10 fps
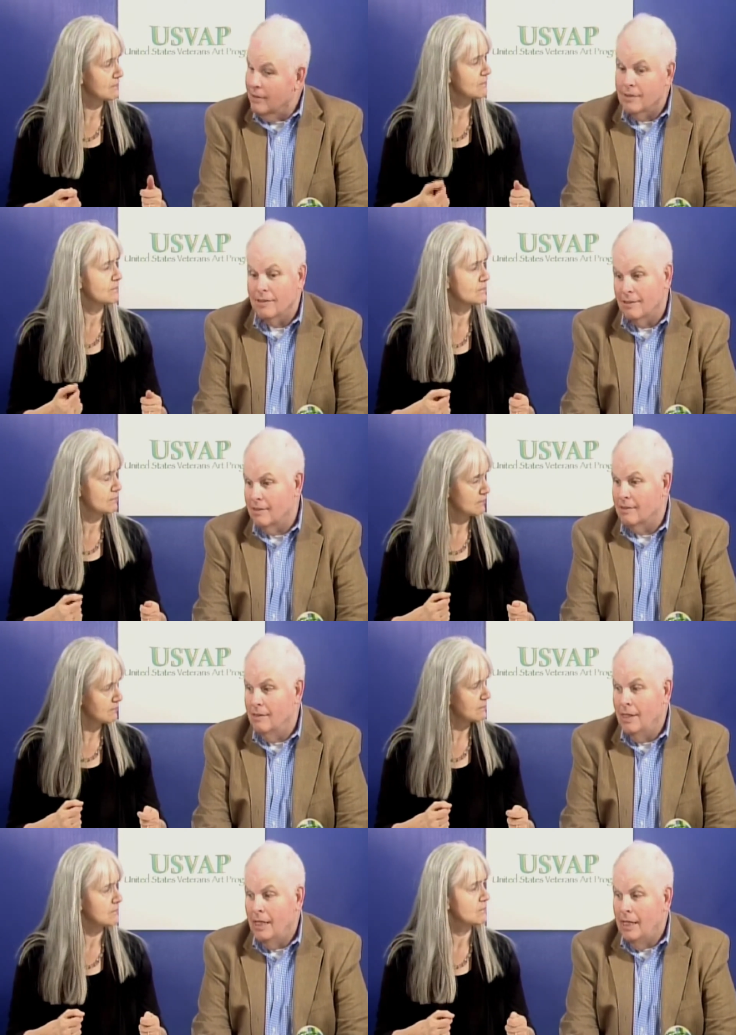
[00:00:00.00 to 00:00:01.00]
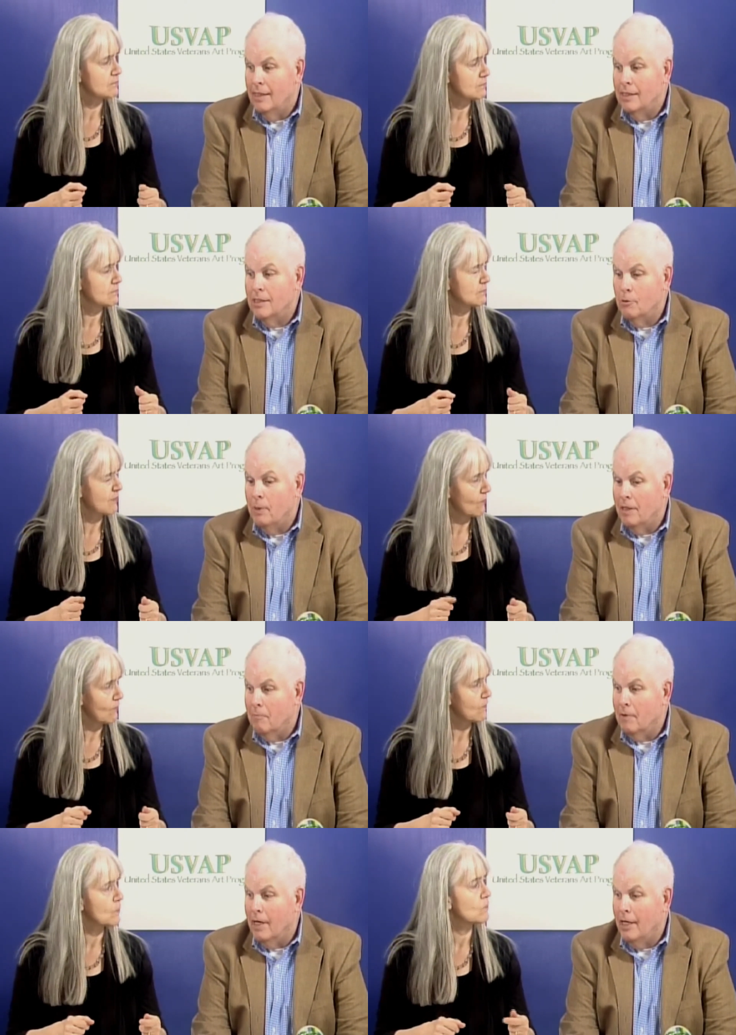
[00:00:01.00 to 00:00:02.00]
Speaker 1: this
Speaker 2: has
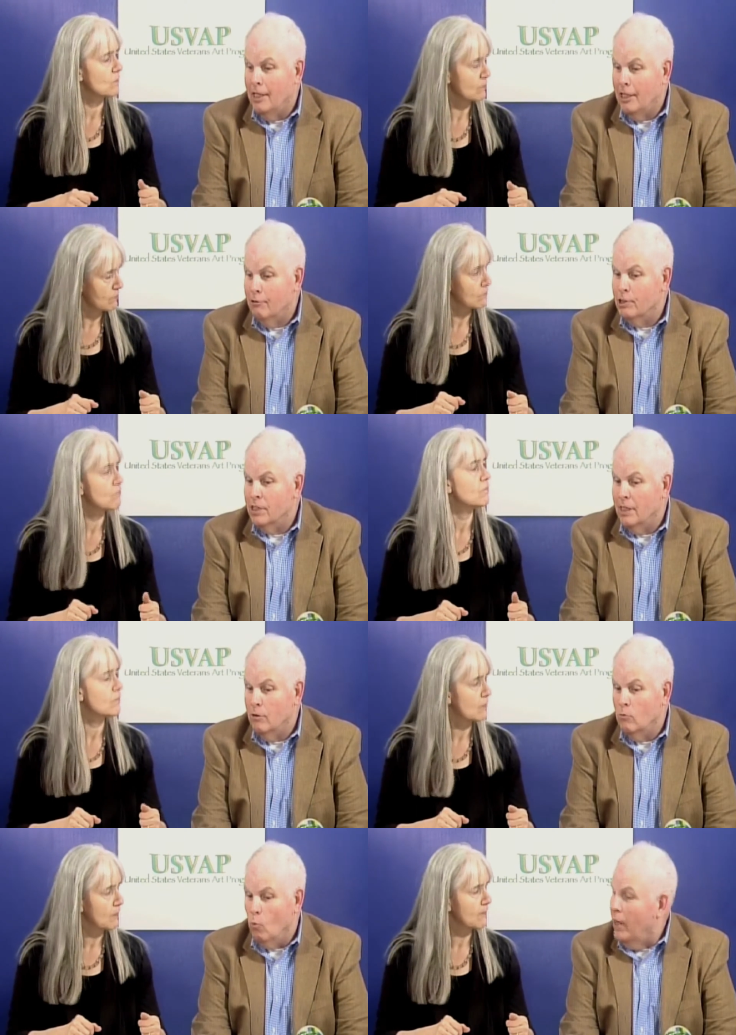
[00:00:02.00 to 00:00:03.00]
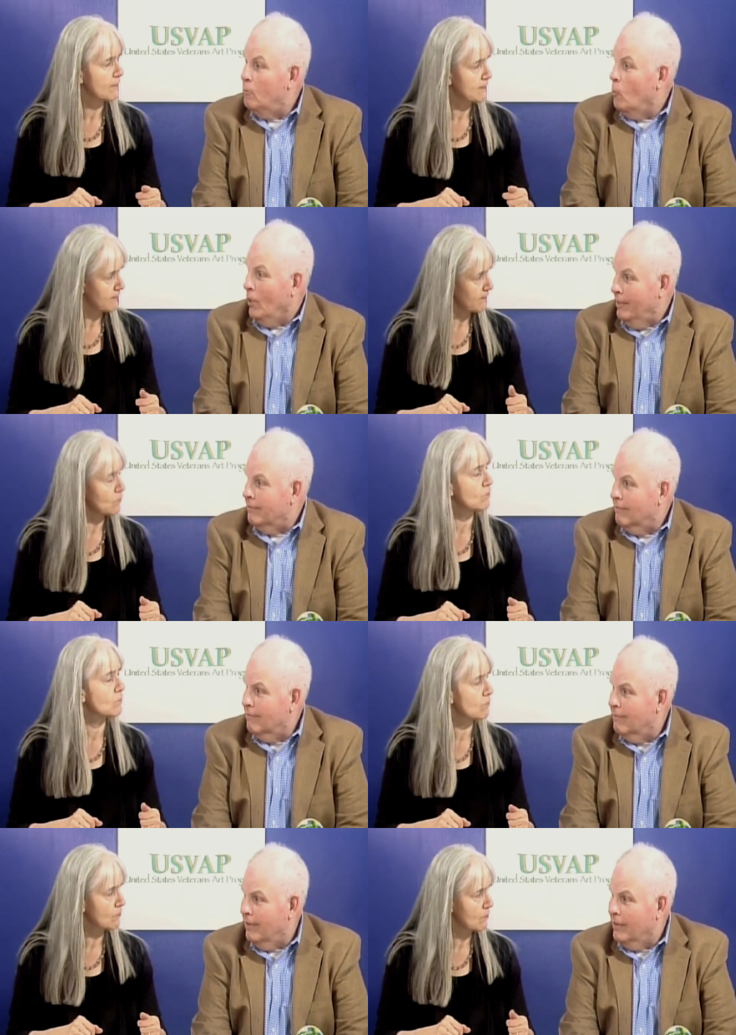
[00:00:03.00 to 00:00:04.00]
become an interesting waypoint
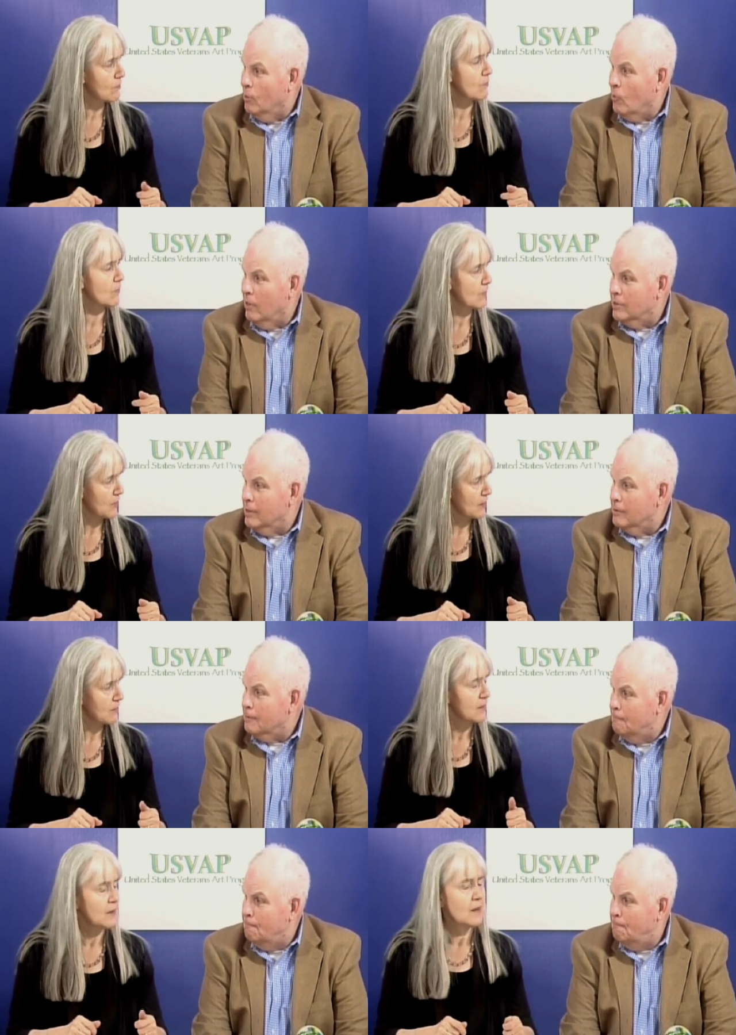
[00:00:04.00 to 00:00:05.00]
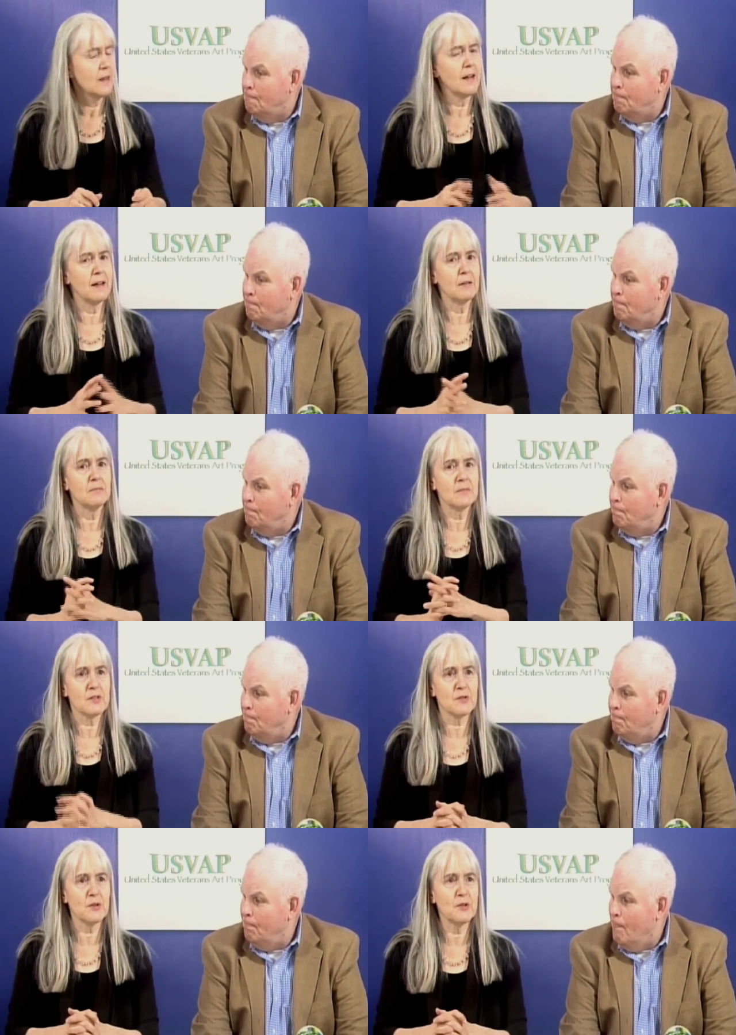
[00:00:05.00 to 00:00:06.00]
Speaker 1: in the process.
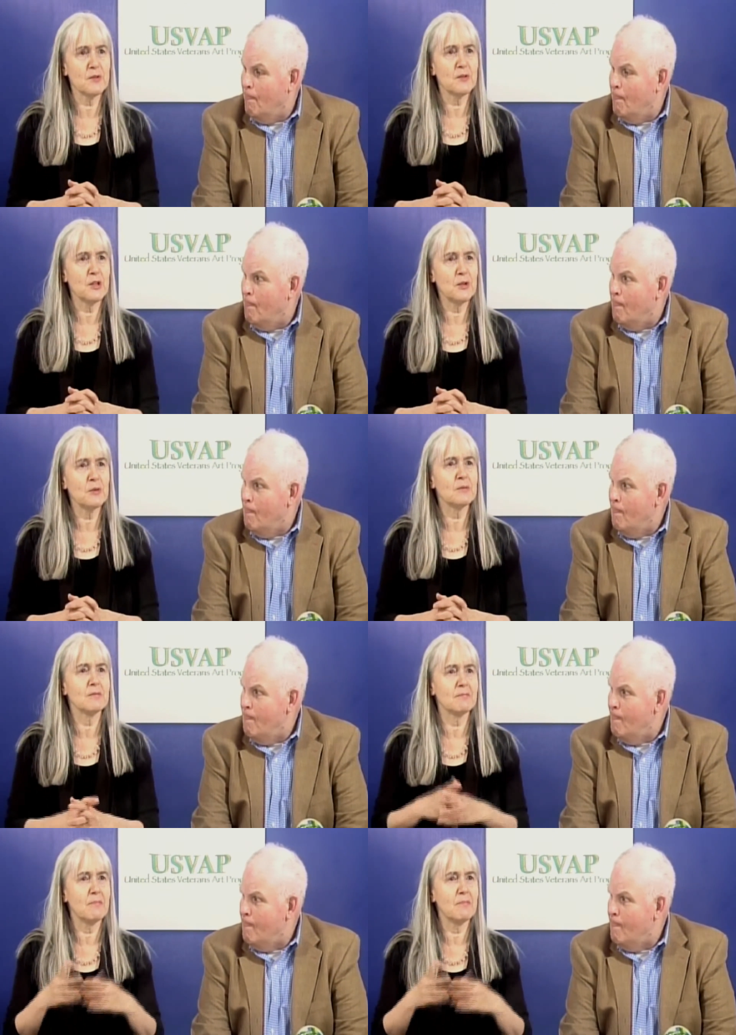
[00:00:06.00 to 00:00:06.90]
So you